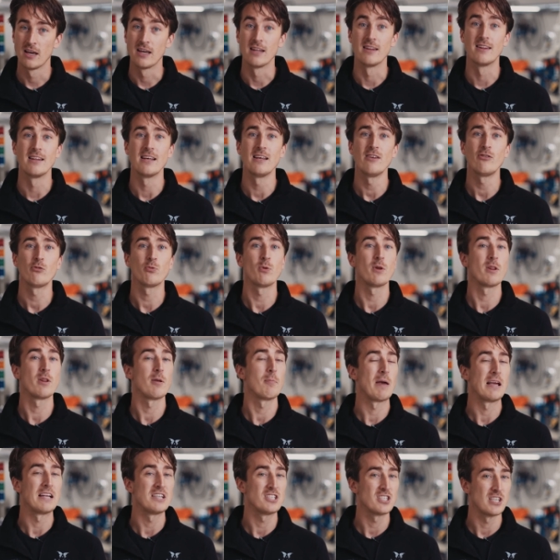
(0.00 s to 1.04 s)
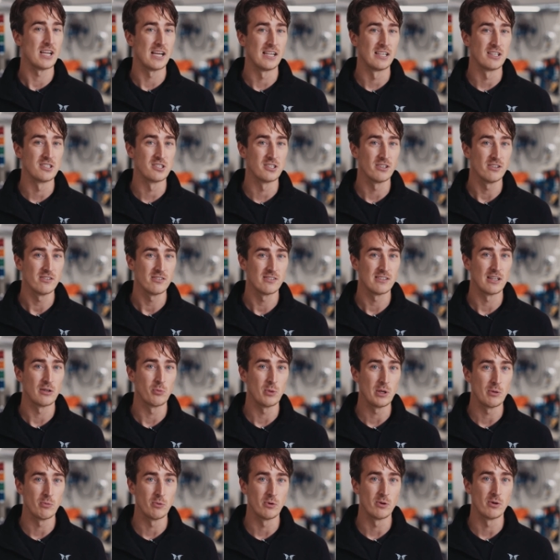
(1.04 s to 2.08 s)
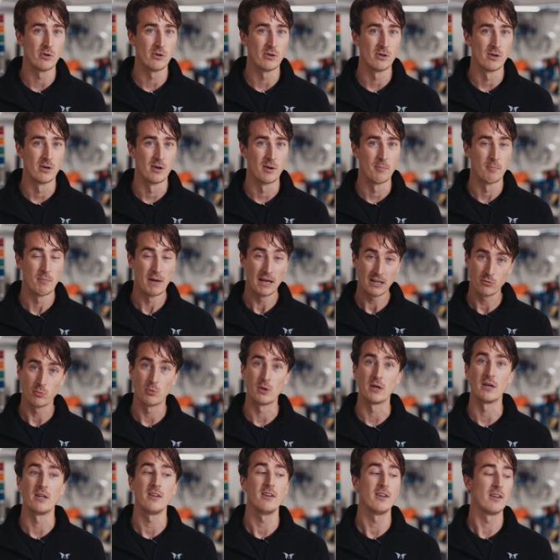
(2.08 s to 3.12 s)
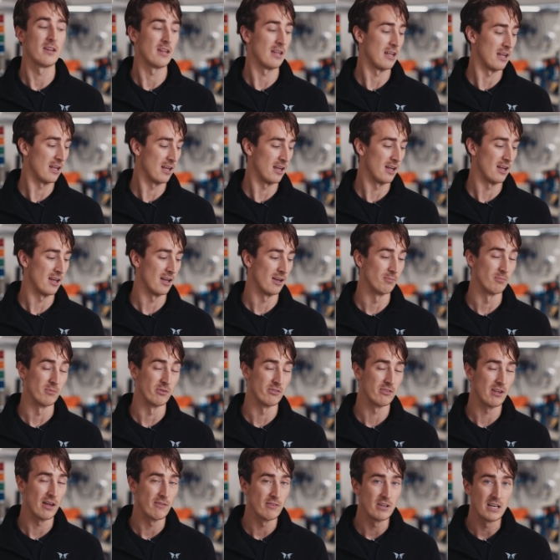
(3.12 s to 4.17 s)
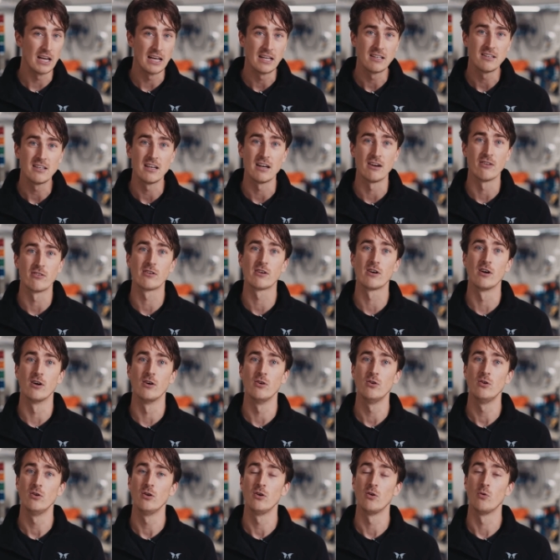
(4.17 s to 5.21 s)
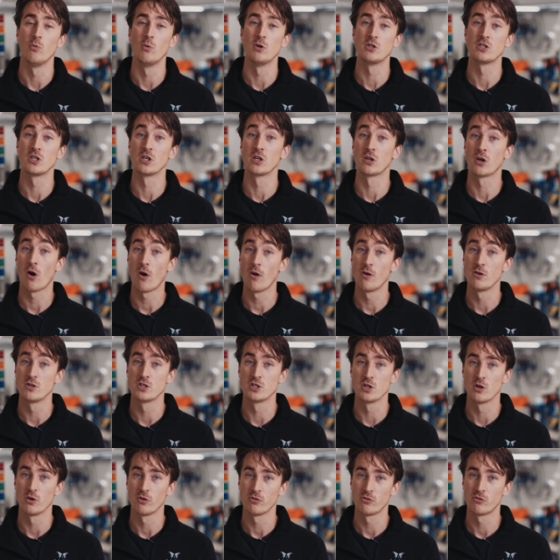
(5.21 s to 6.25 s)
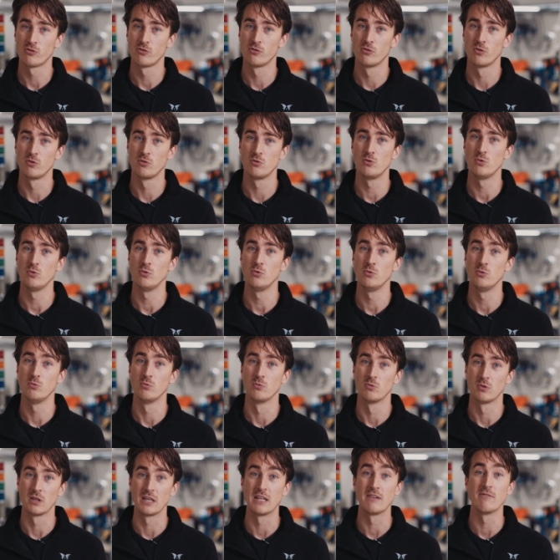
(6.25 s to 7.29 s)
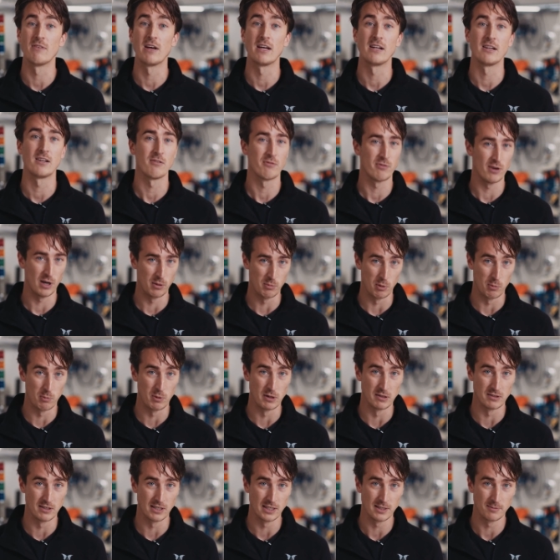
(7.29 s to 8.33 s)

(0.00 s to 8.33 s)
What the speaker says: These were the main challenges that we were met with 7-8 years ago, which encouraged us to invent fiber printing.